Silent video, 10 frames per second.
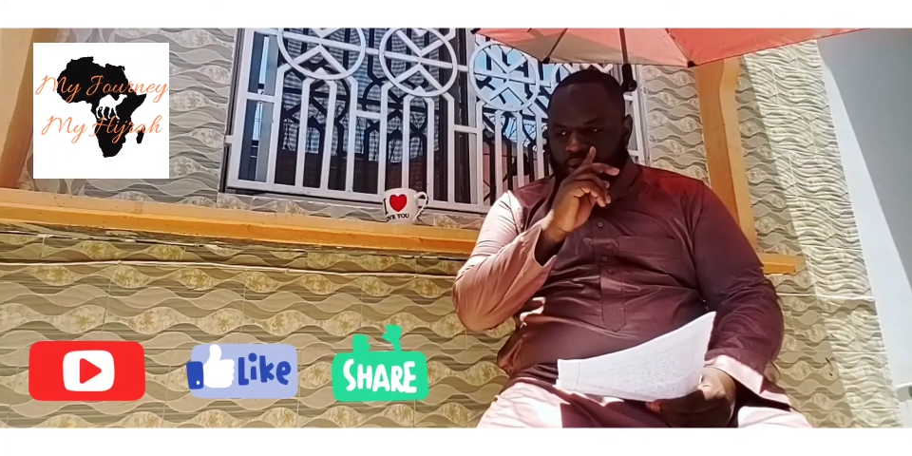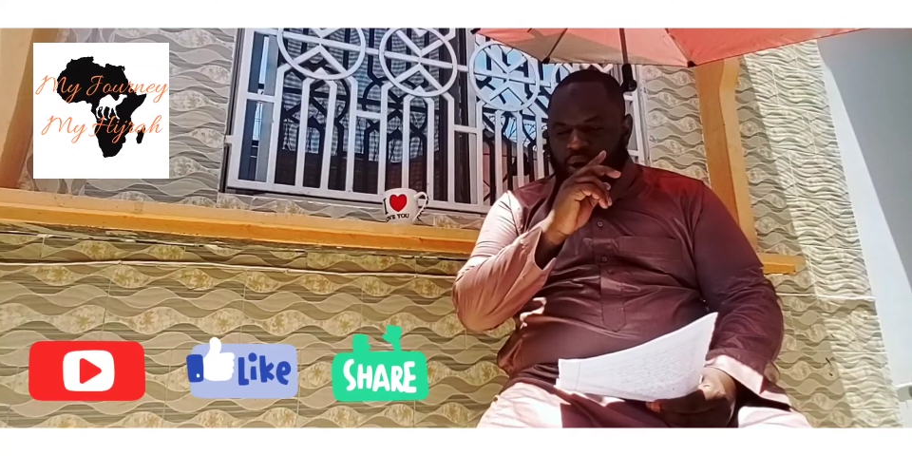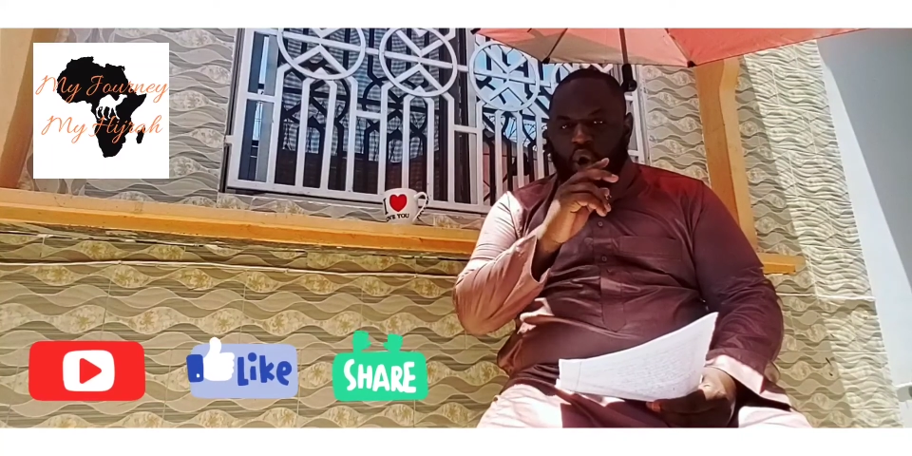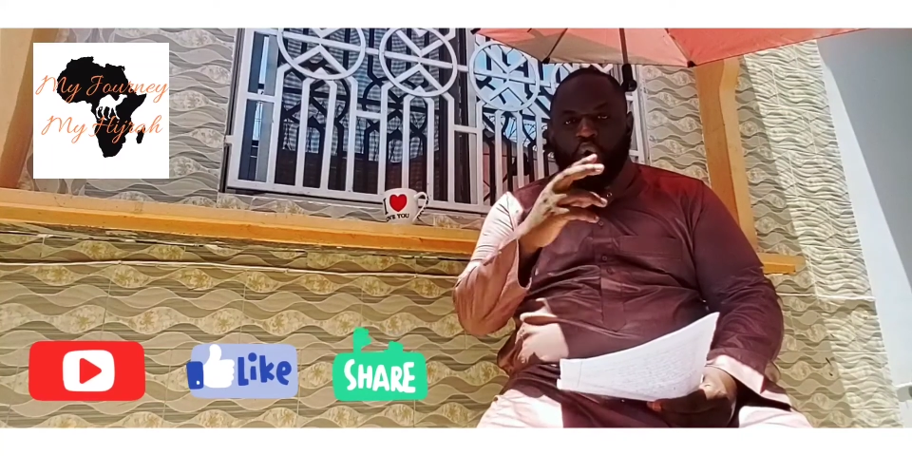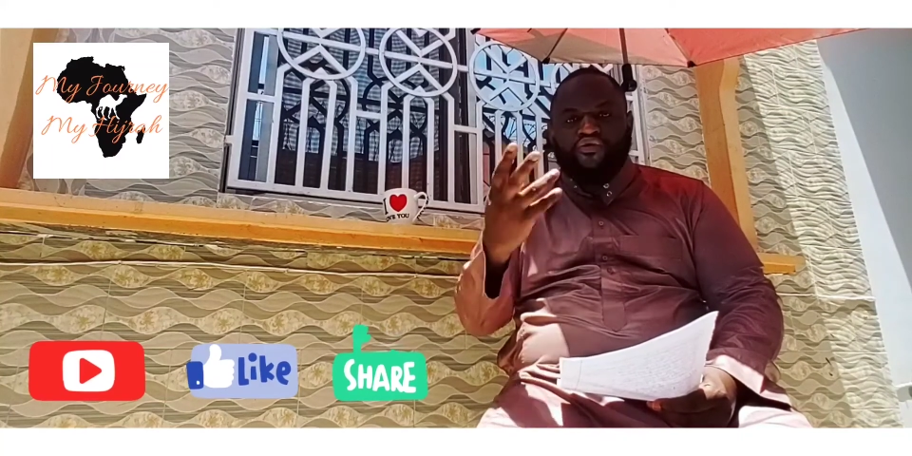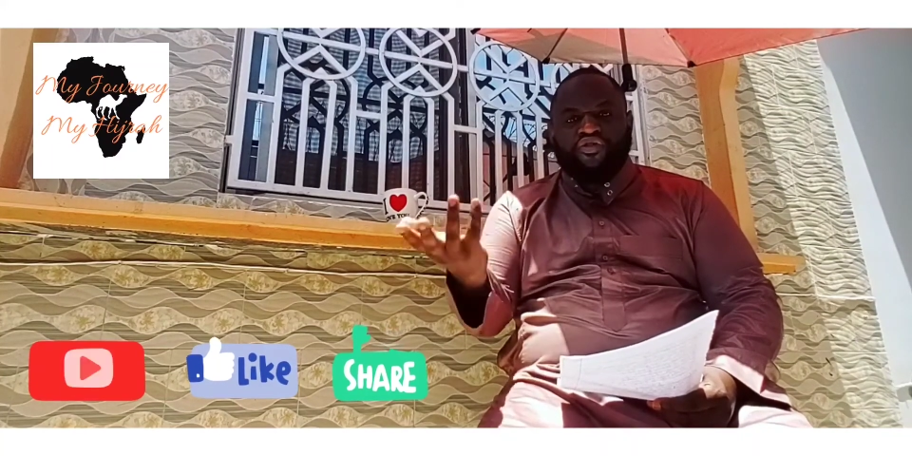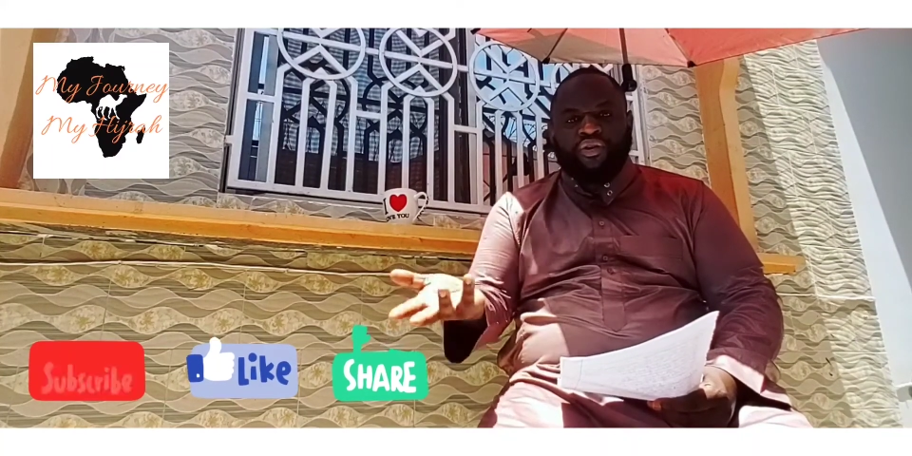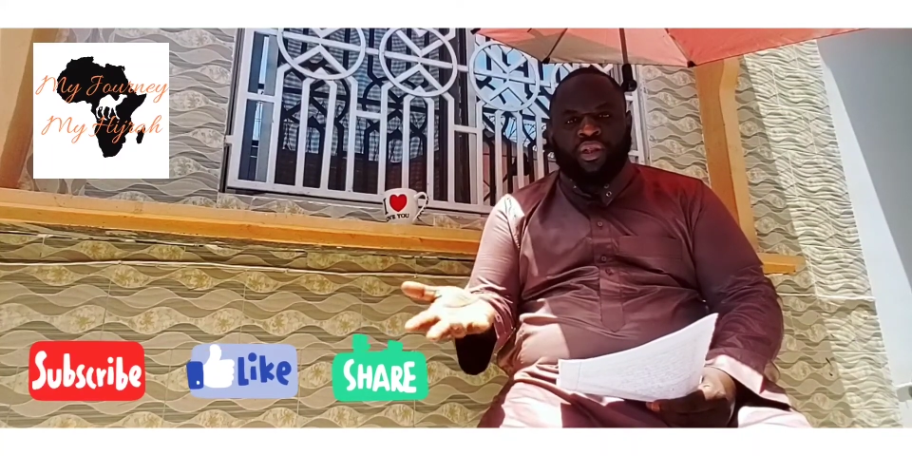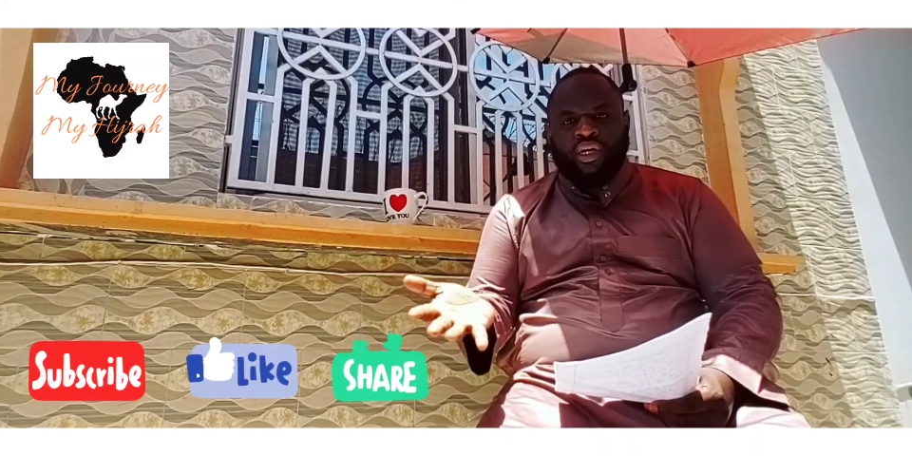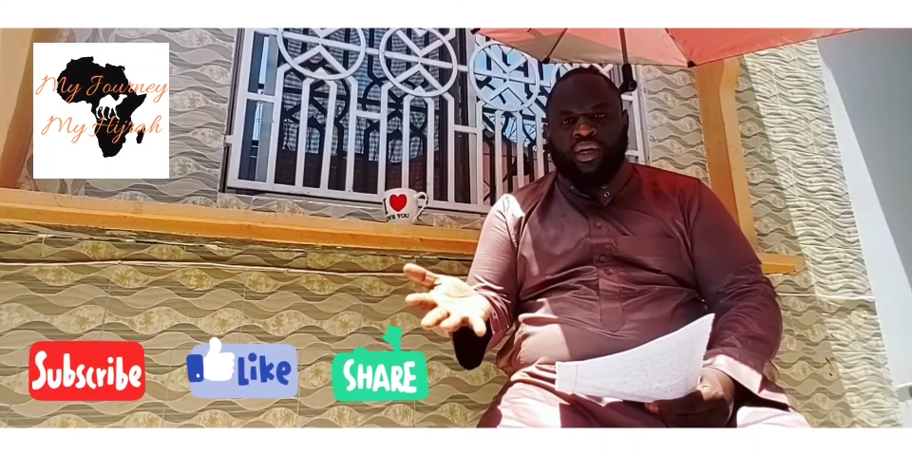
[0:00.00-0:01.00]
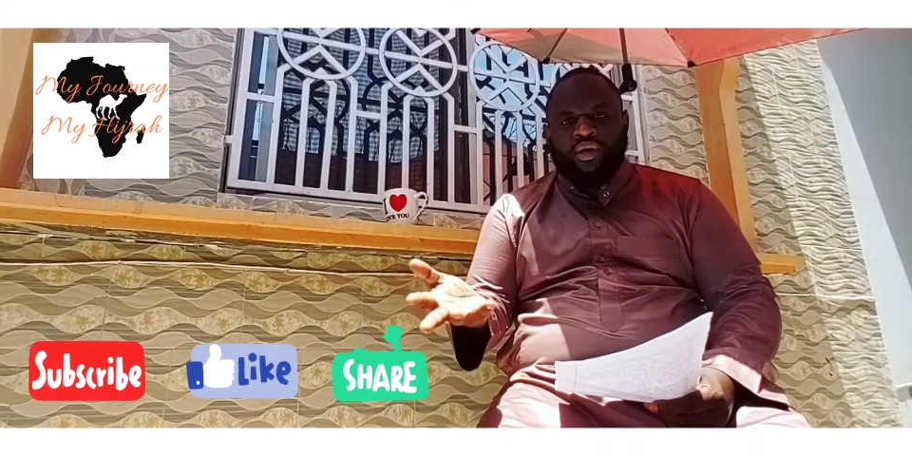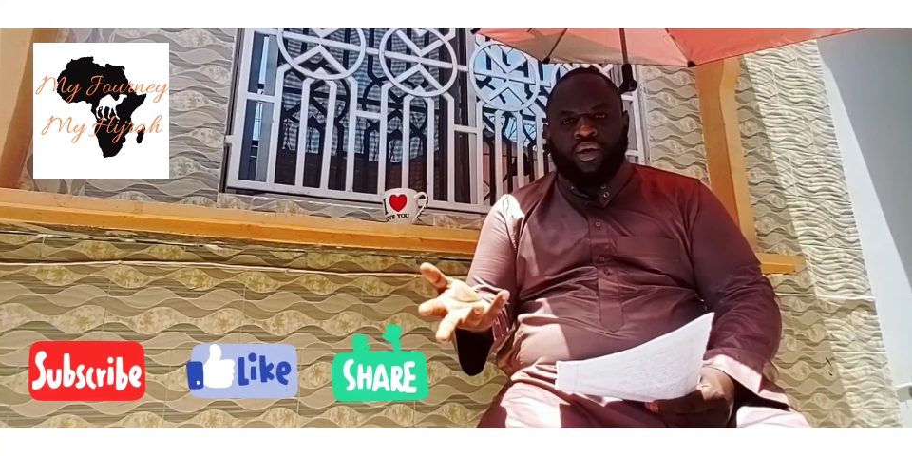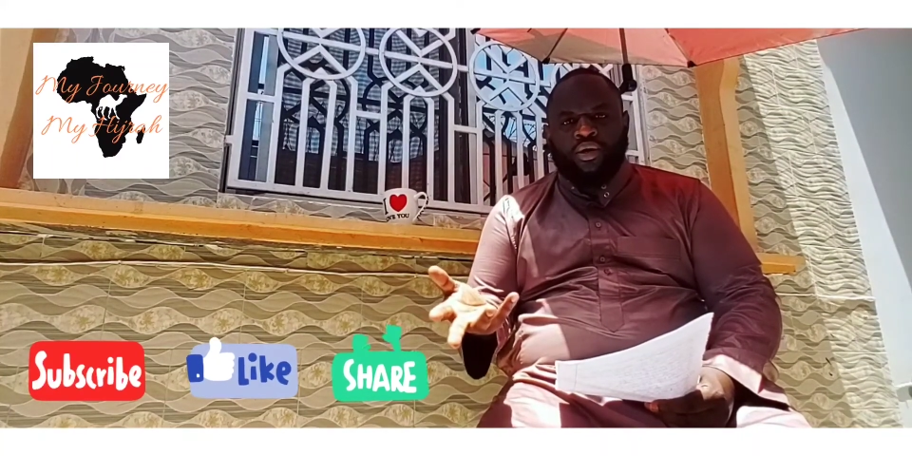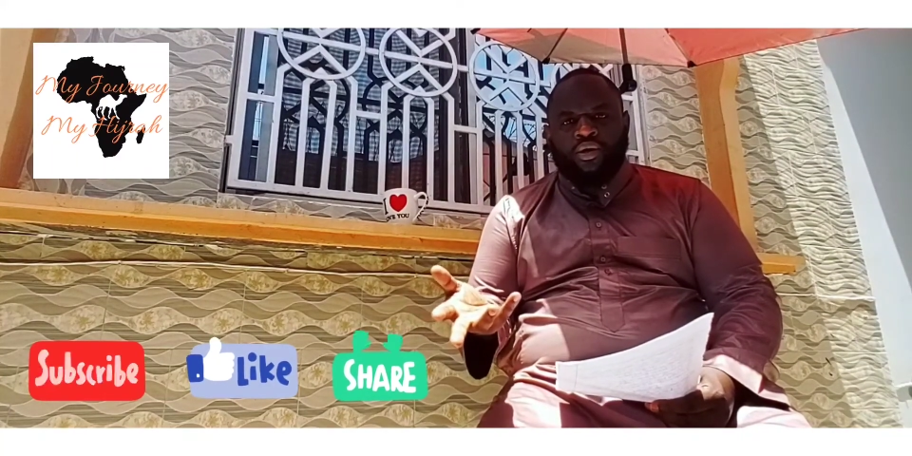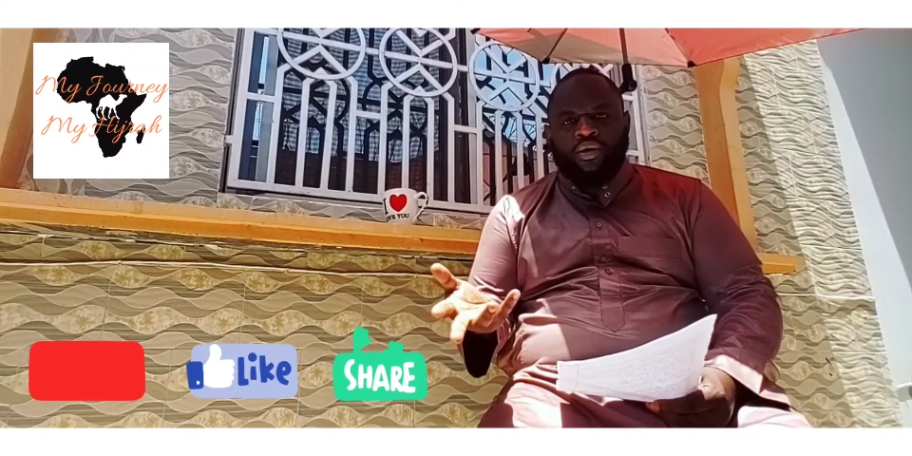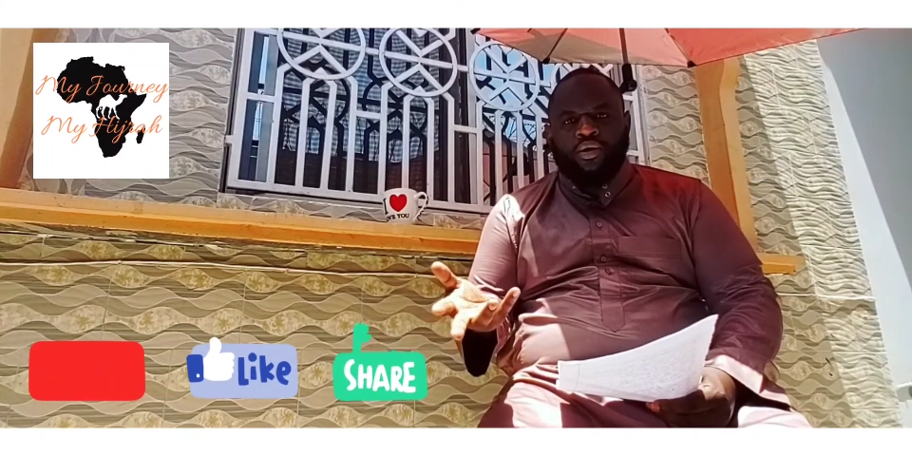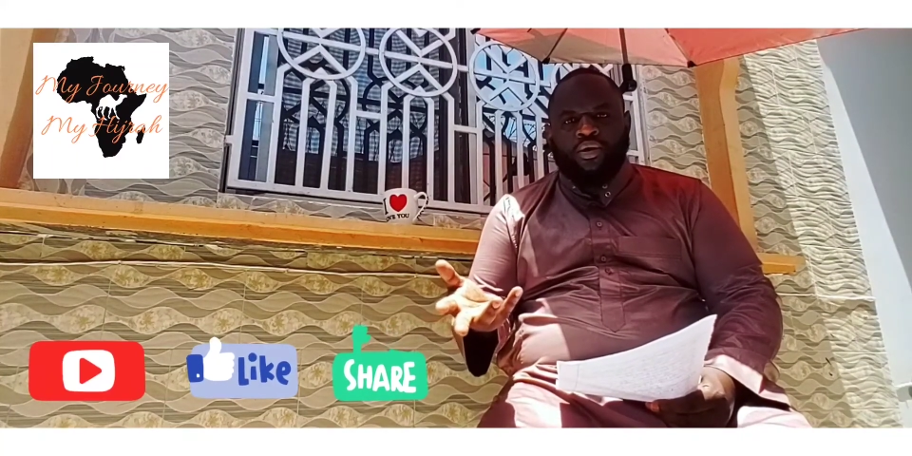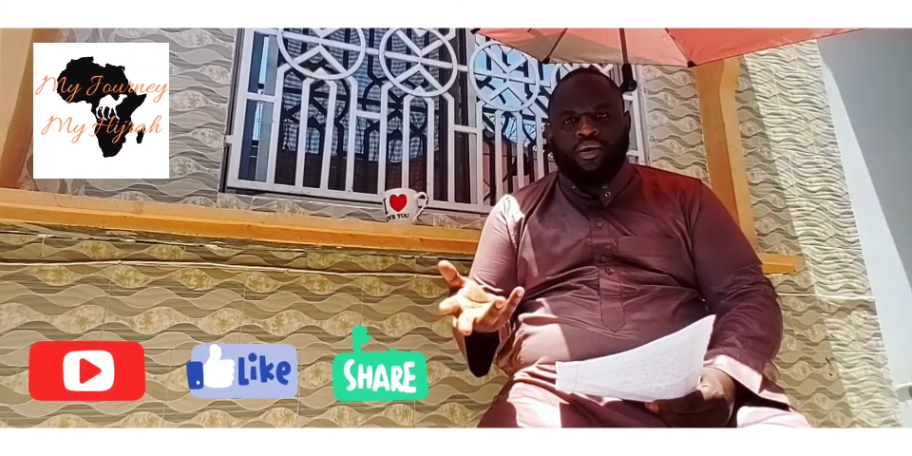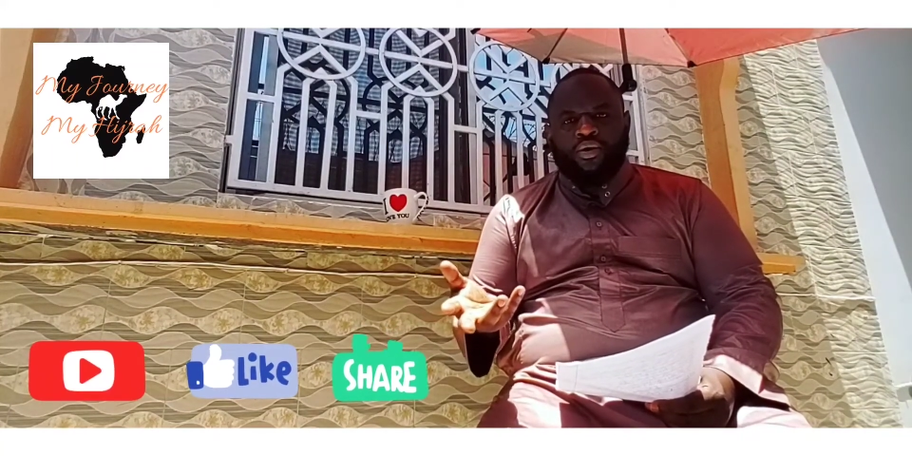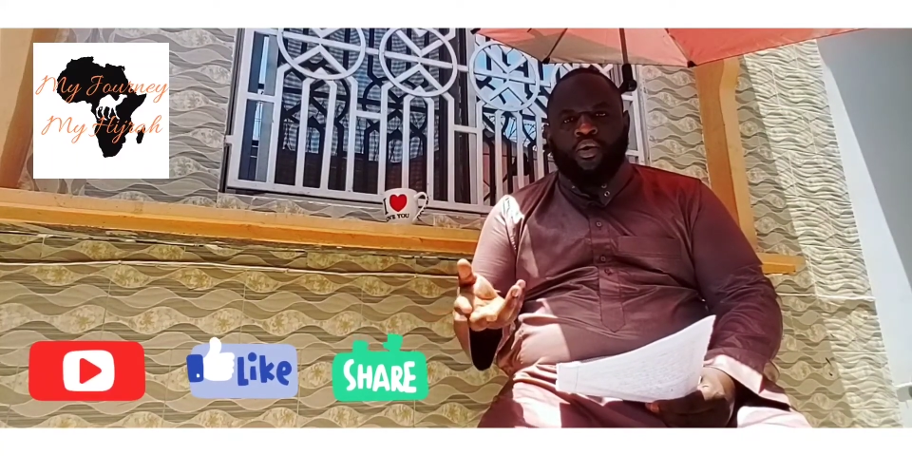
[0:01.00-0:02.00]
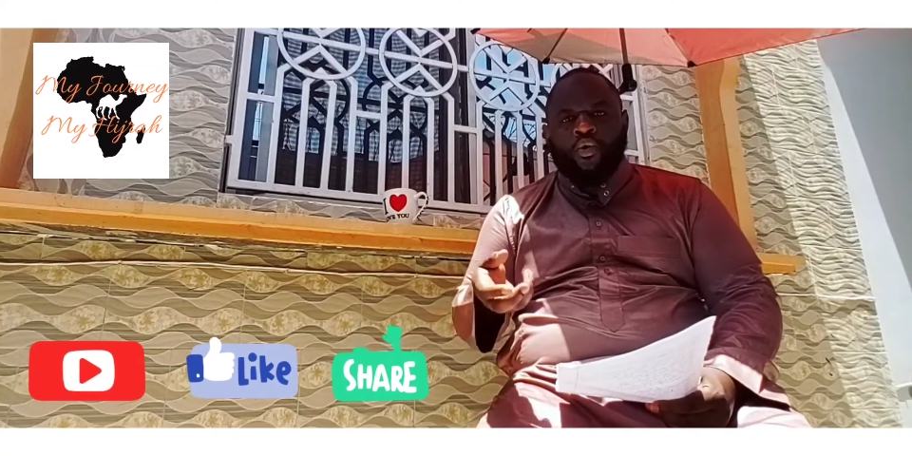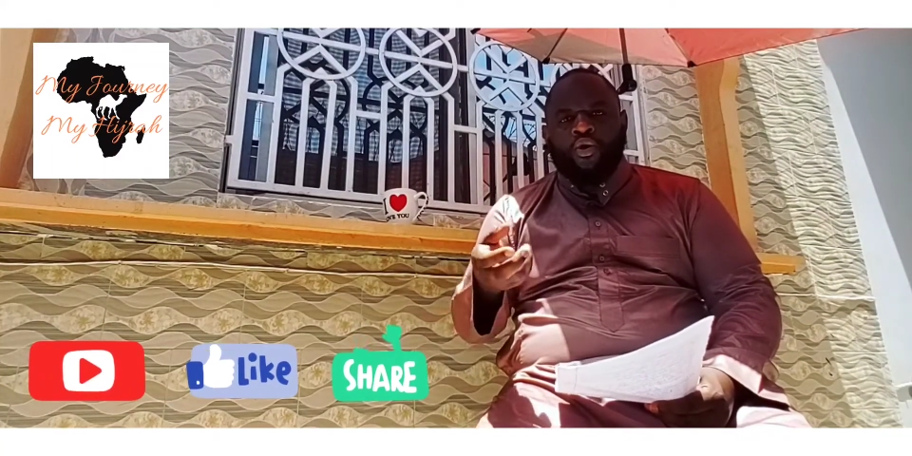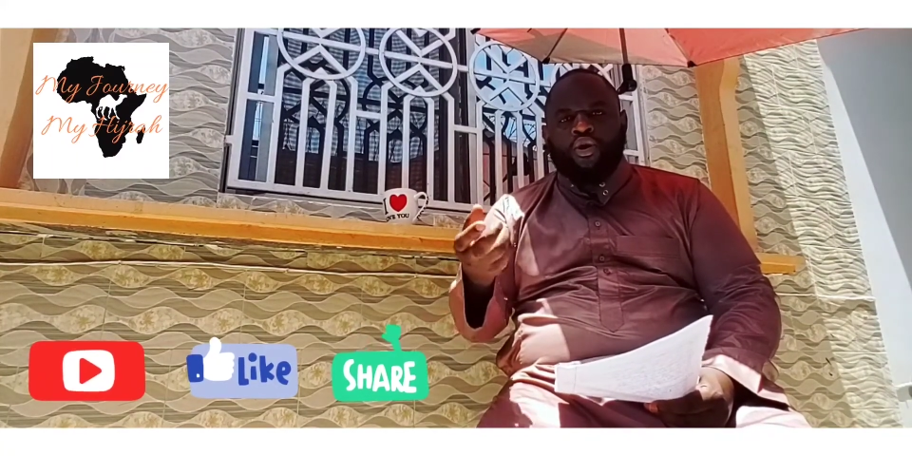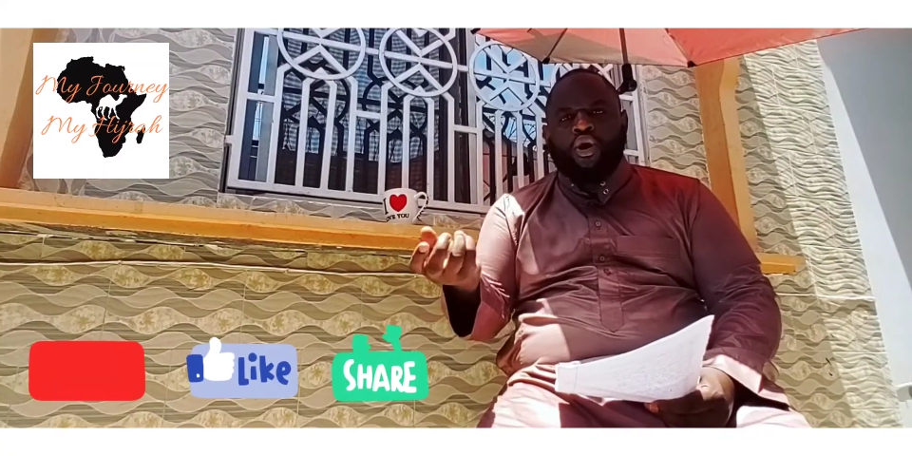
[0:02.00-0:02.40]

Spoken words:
overtly or